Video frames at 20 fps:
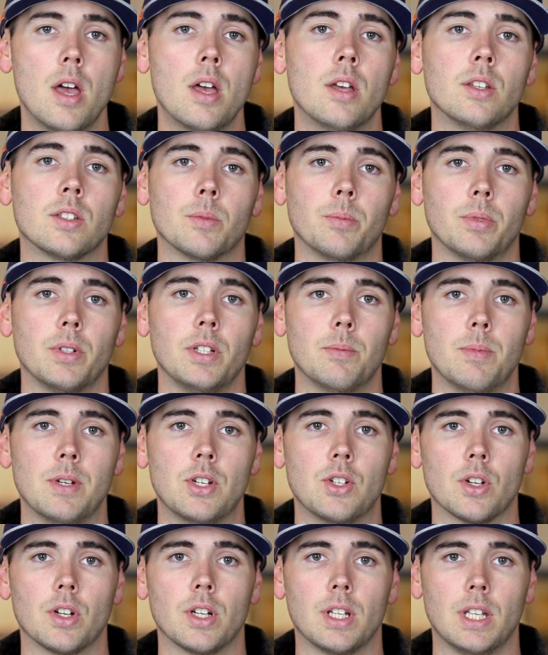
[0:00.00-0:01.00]
so please be
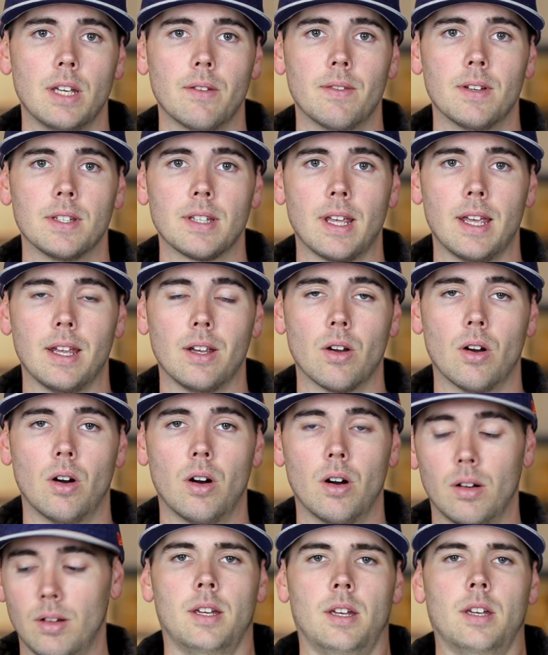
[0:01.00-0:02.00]
sure to give us a
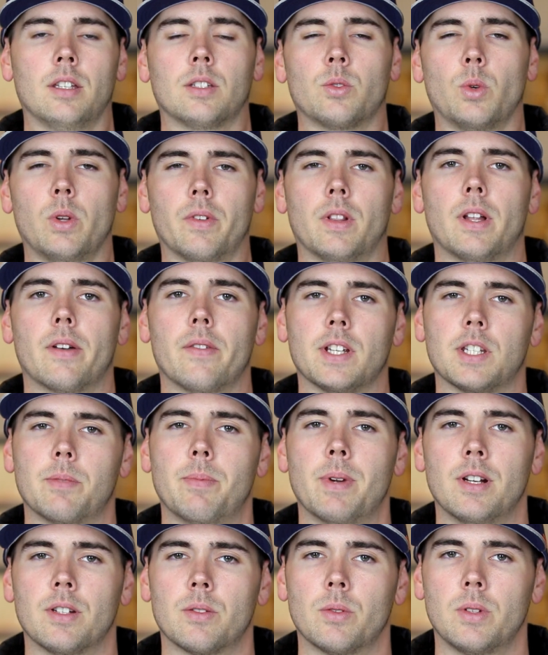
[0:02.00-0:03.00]
call. So we have a lot of
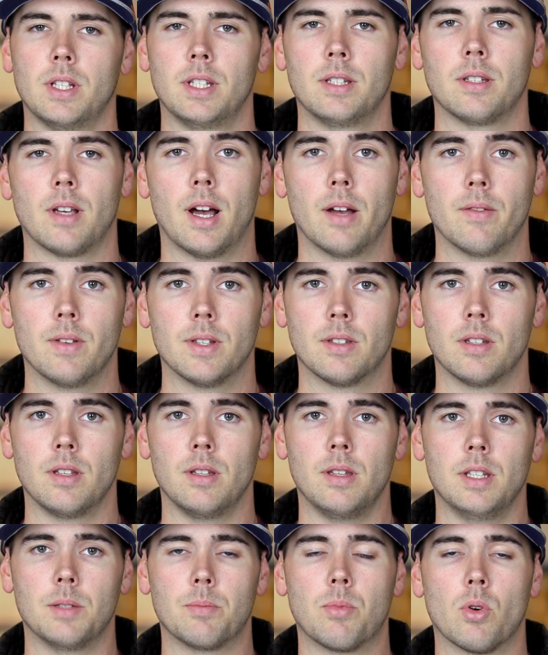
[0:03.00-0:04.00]
experience with these. Obviously,
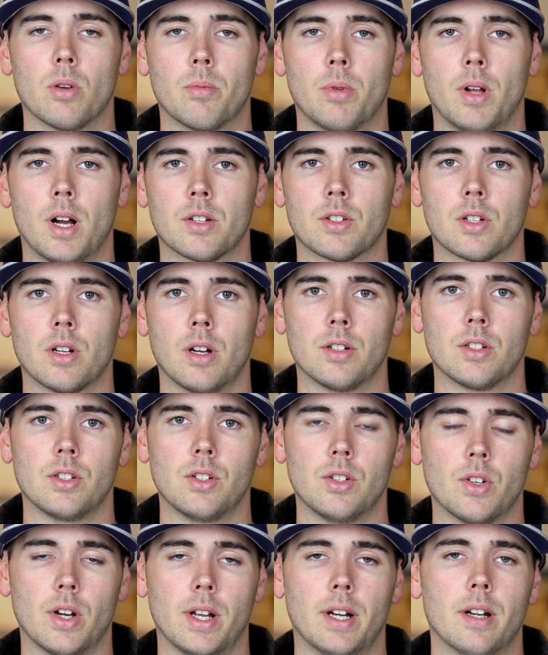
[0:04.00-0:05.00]
these portable oxygen
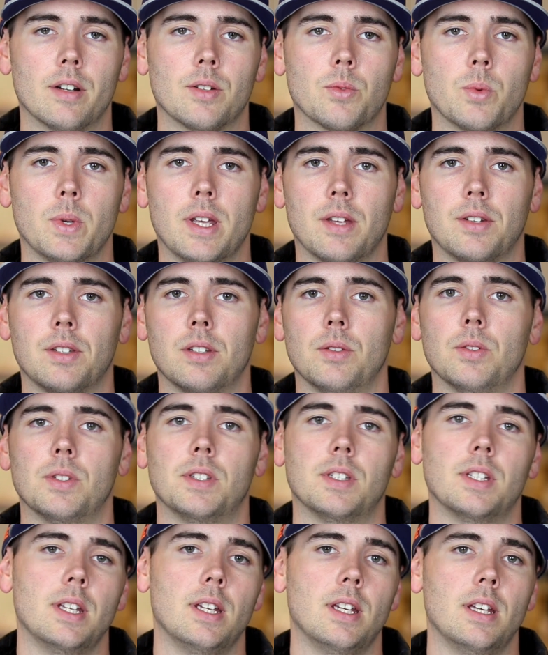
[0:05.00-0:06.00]
concentrators, we get to
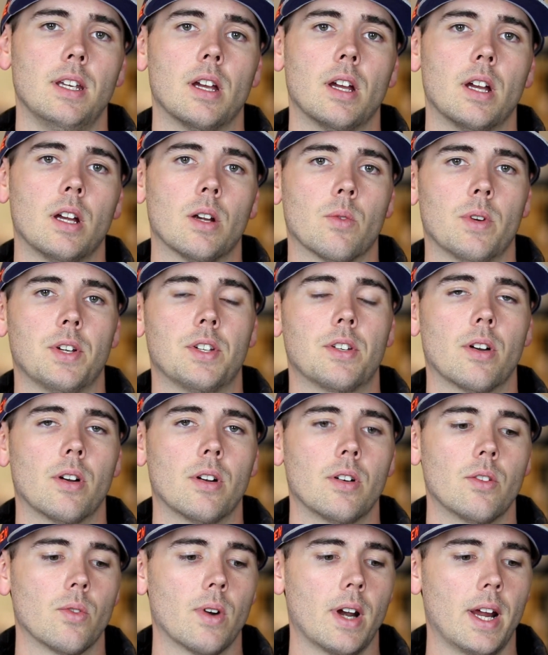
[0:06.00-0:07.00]
see
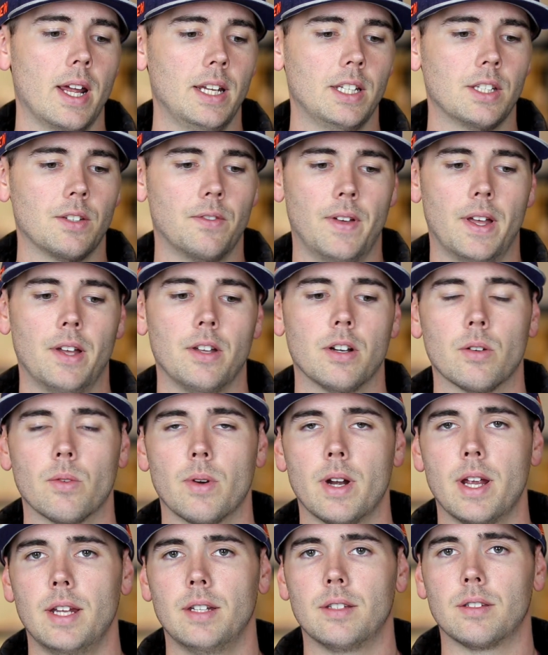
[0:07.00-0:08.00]
return rates, failure
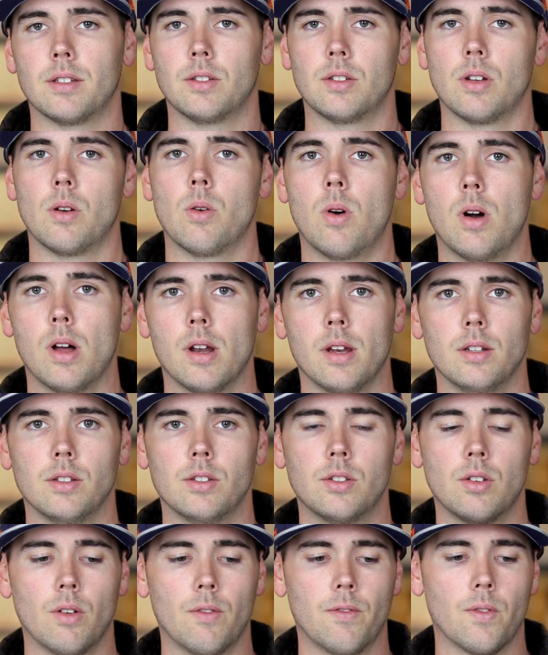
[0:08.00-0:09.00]
rates, so on and
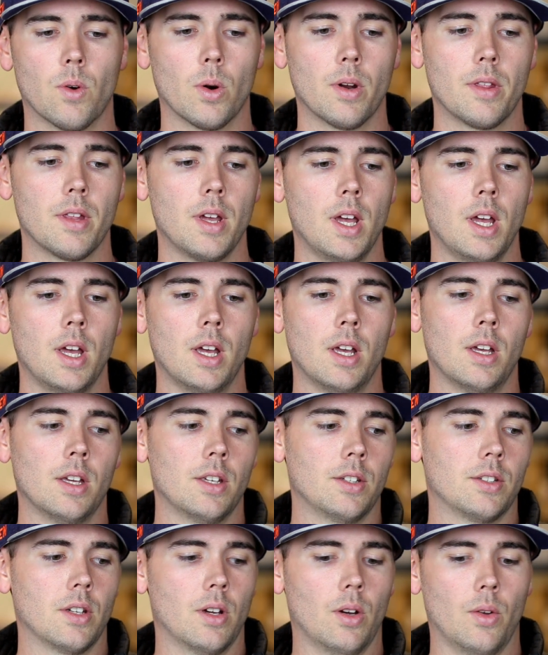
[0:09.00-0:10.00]
so forth.
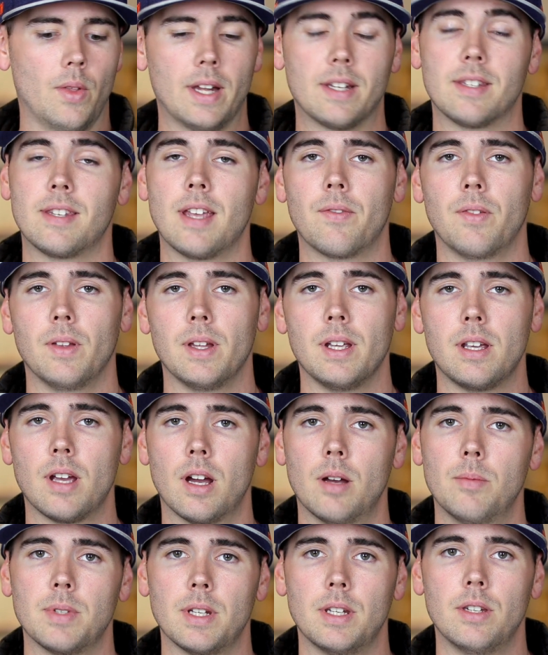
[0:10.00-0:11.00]
So that definitely
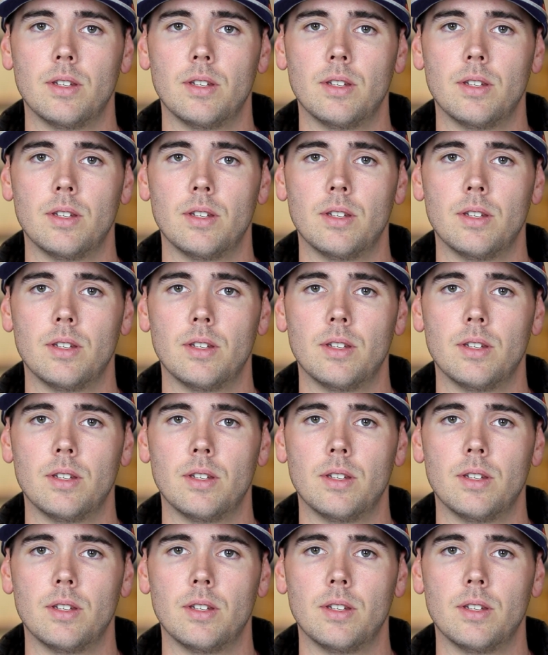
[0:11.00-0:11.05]
accounts